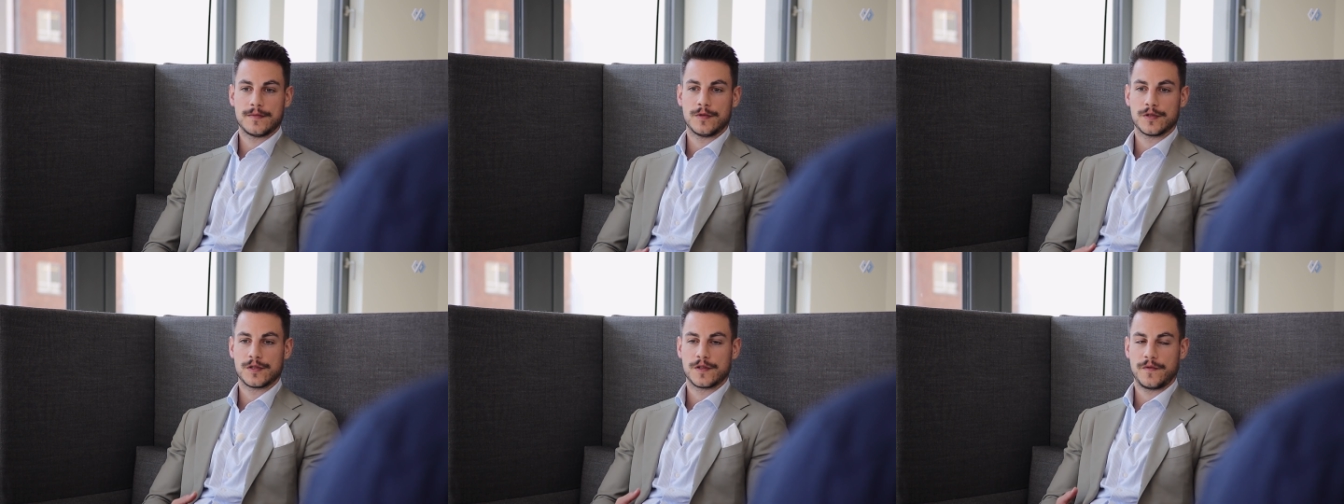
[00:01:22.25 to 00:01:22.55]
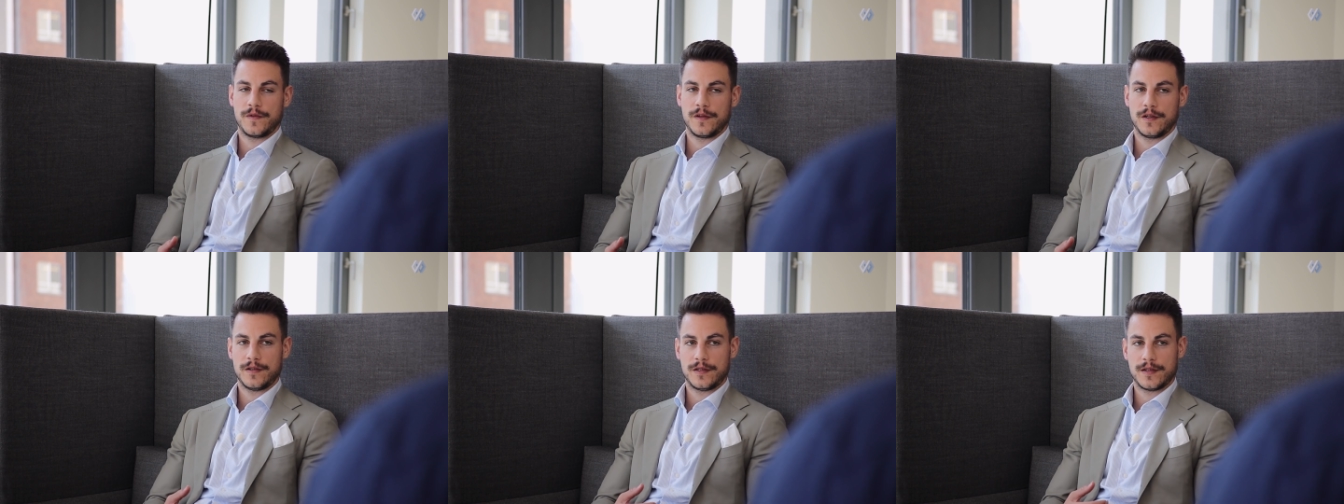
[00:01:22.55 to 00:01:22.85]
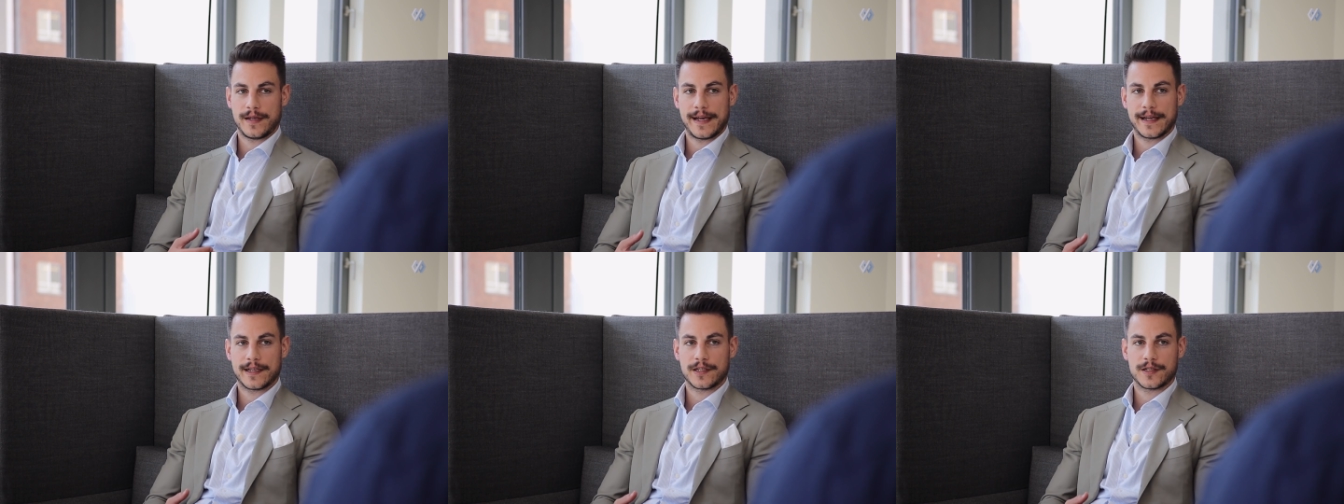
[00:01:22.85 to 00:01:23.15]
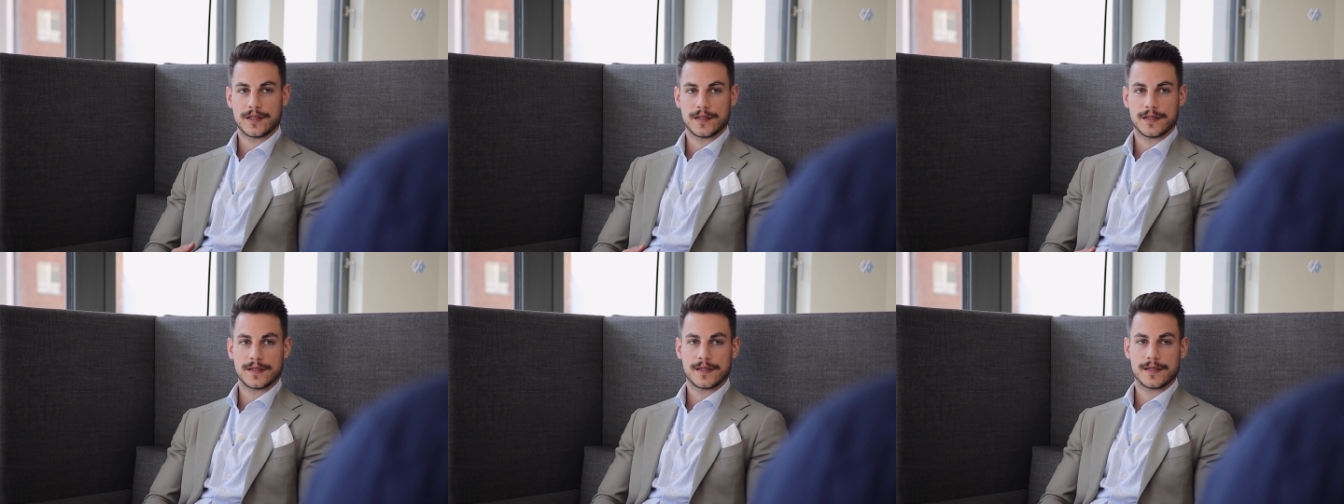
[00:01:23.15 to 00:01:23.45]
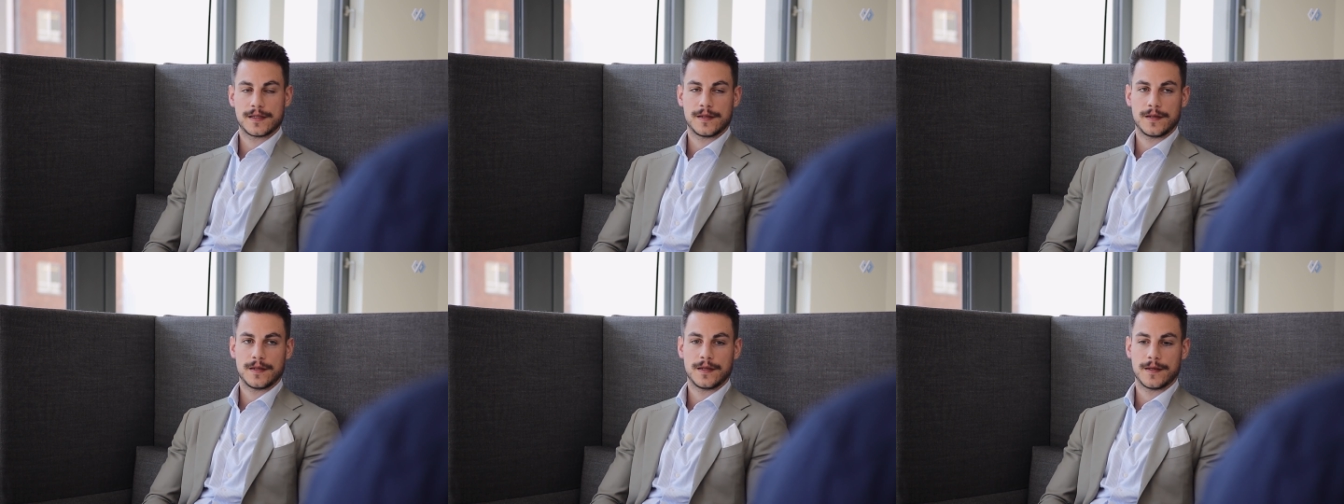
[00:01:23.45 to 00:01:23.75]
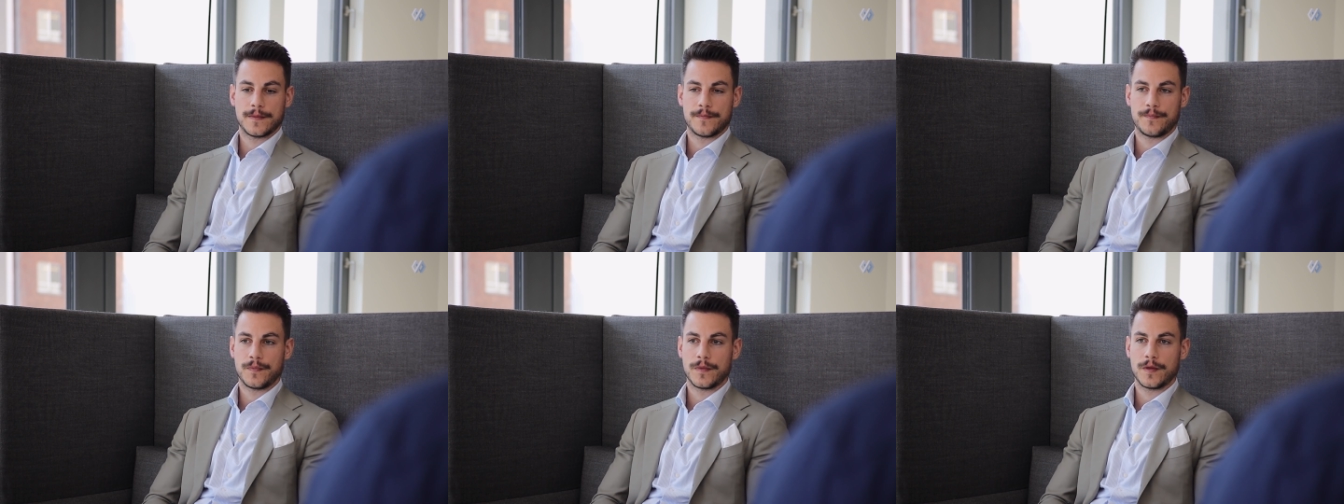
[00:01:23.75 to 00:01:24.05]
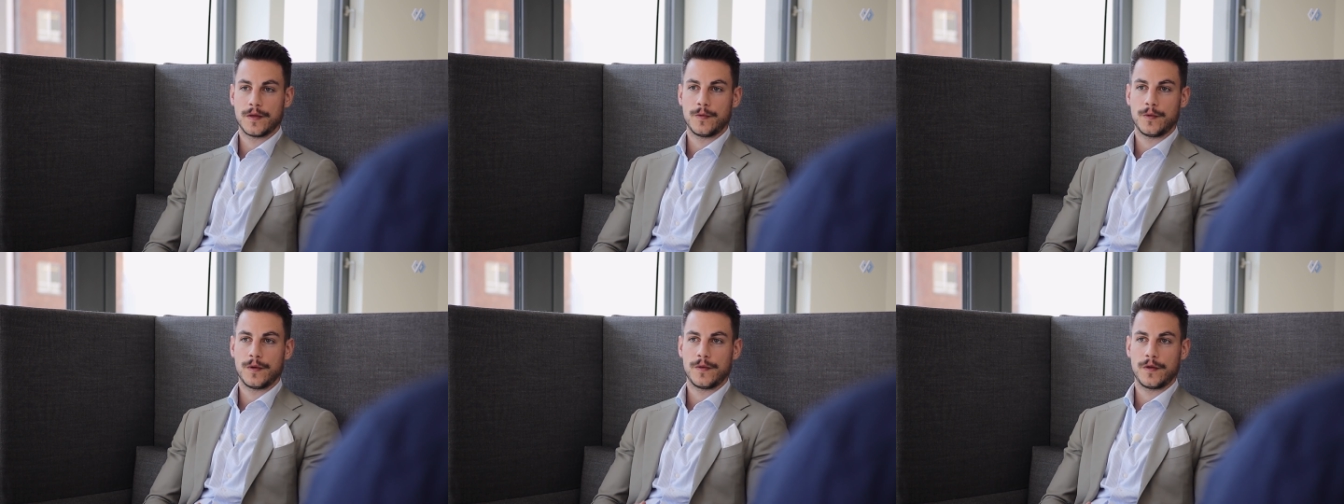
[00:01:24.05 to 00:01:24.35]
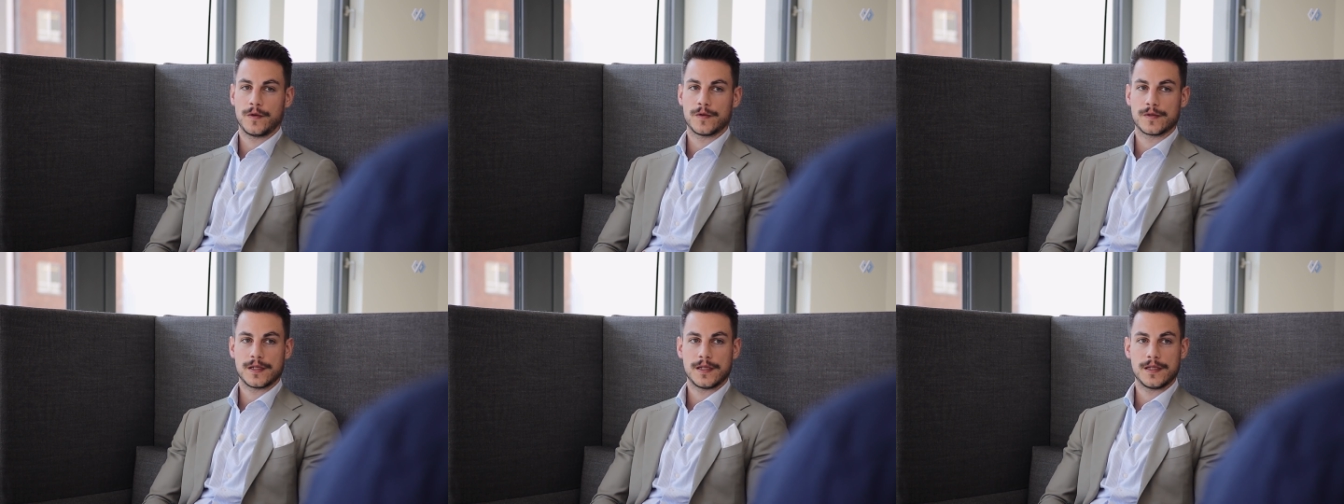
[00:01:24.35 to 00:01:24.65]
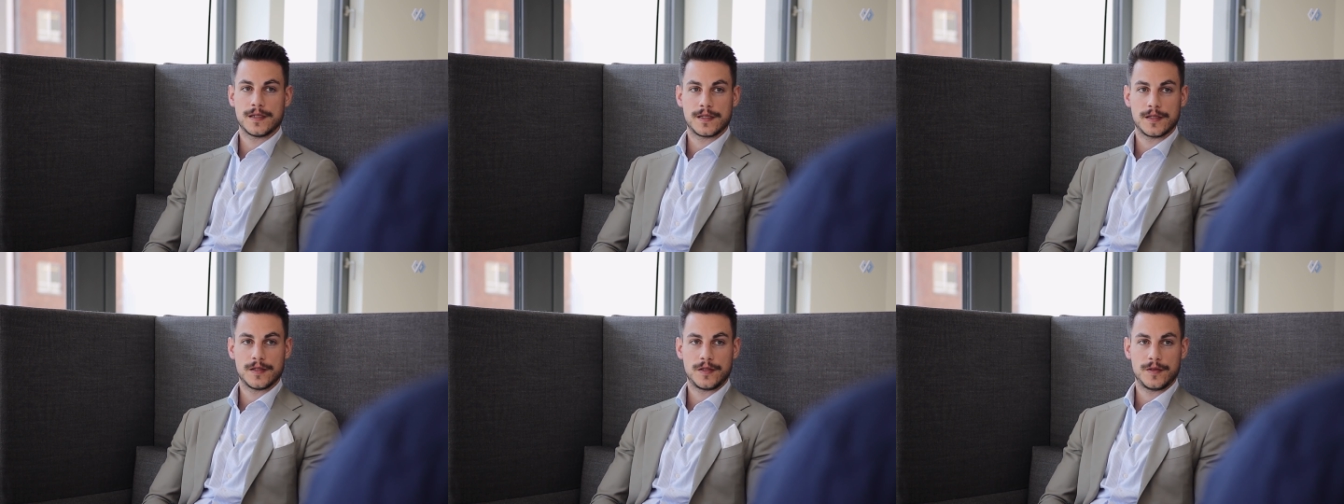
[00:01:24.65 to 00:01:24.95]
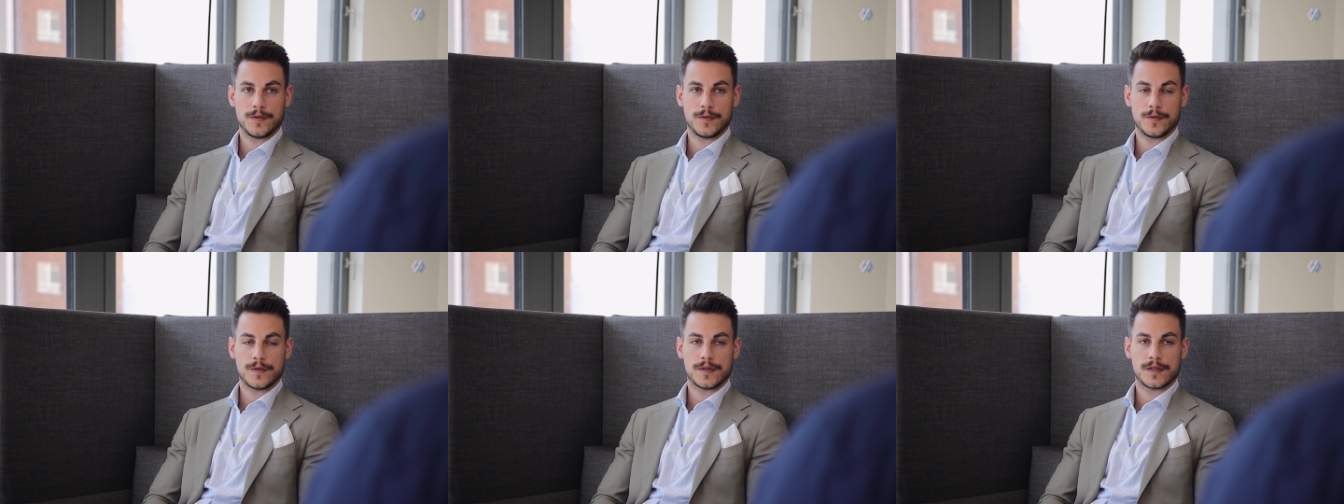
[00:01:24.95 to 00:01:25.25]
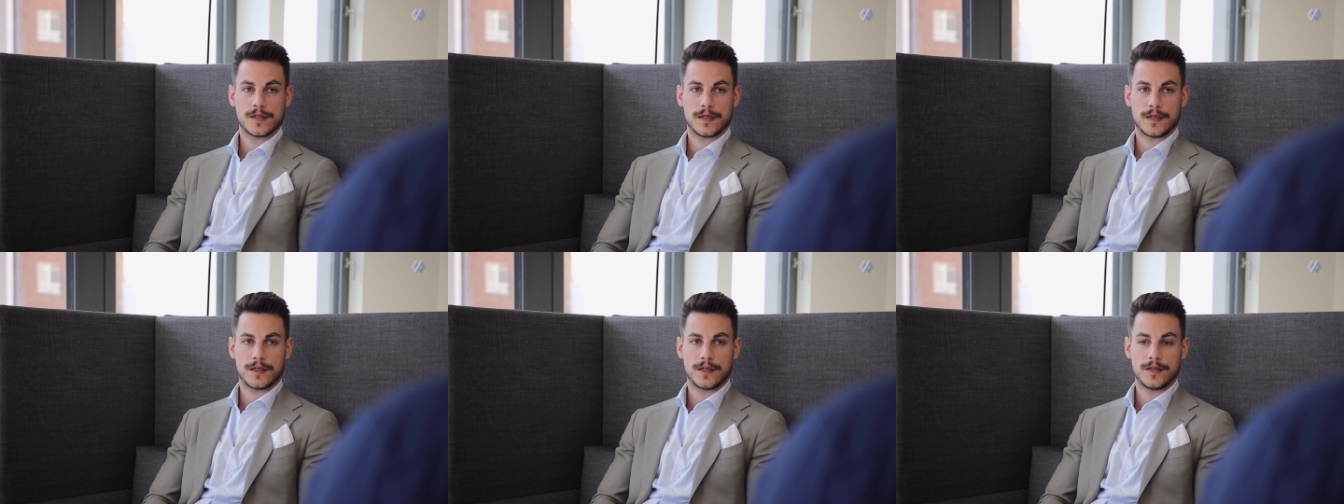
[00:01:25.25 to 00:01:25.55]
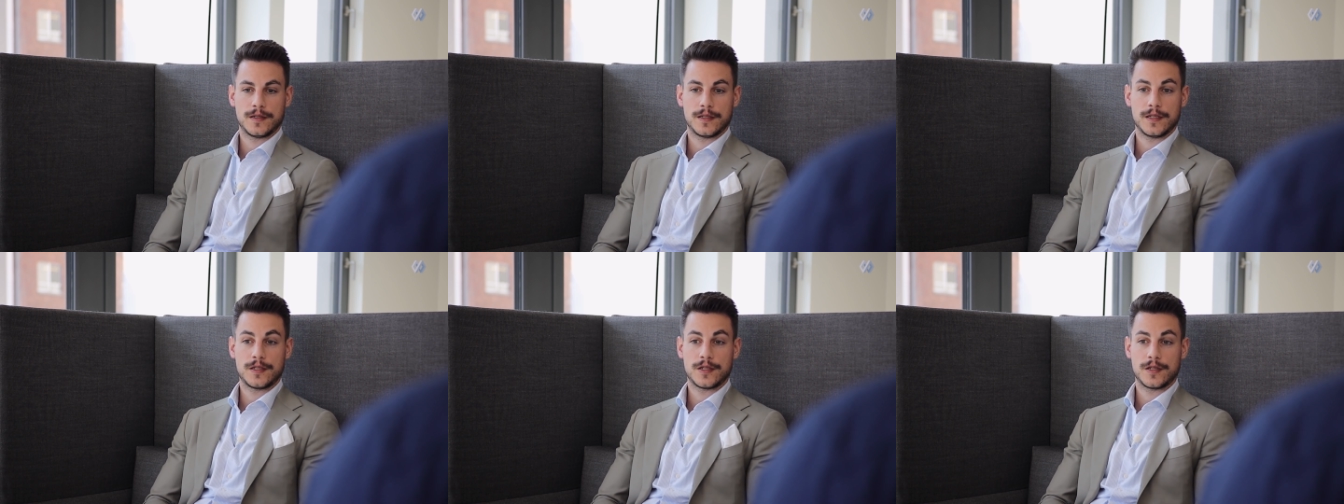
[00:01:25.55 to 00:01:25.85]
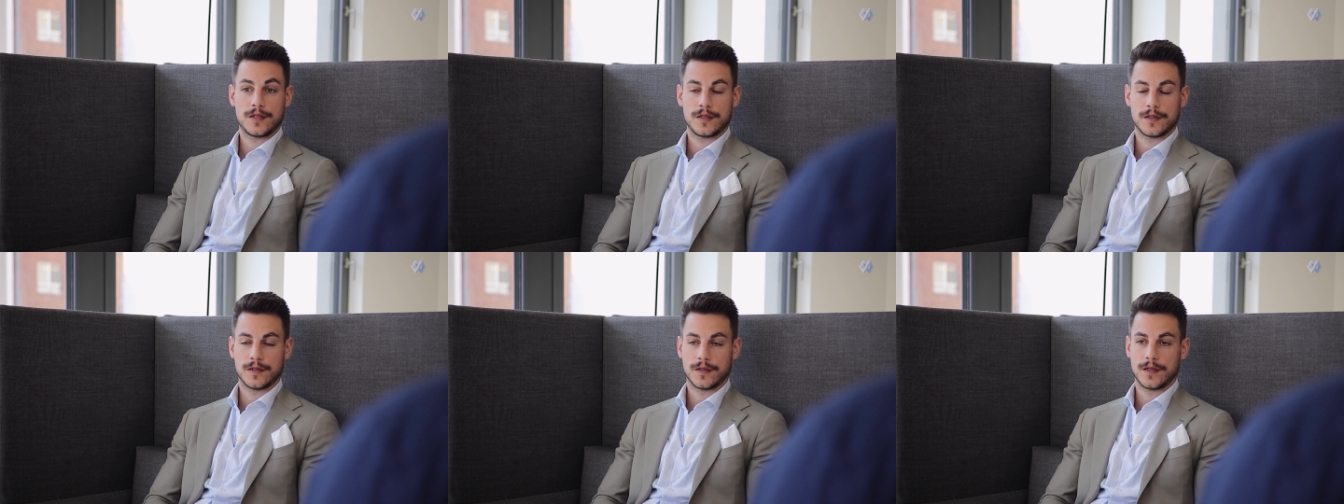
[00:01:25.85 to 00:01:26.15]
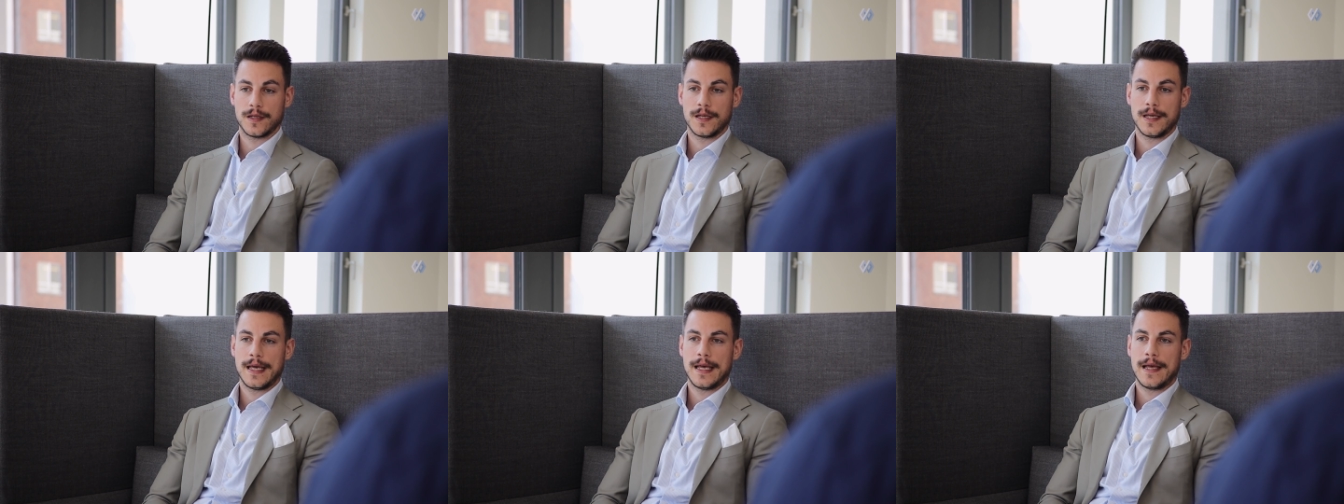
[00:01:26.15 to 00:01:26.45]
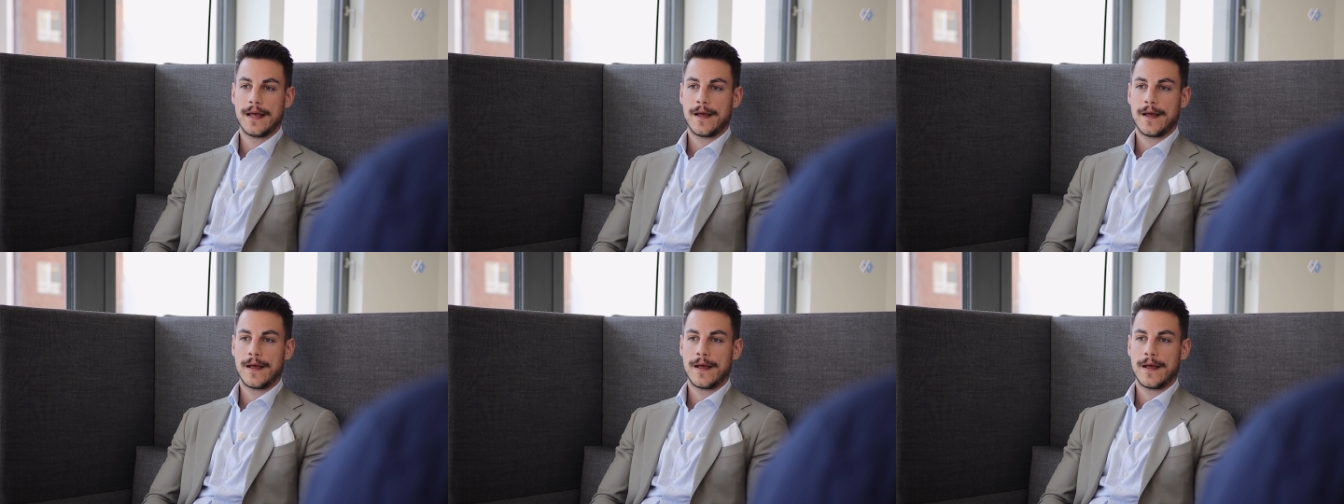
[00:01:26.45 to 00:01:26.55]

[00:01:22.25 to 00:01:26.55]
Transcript: Most of the interactions um, with those institutes are digital.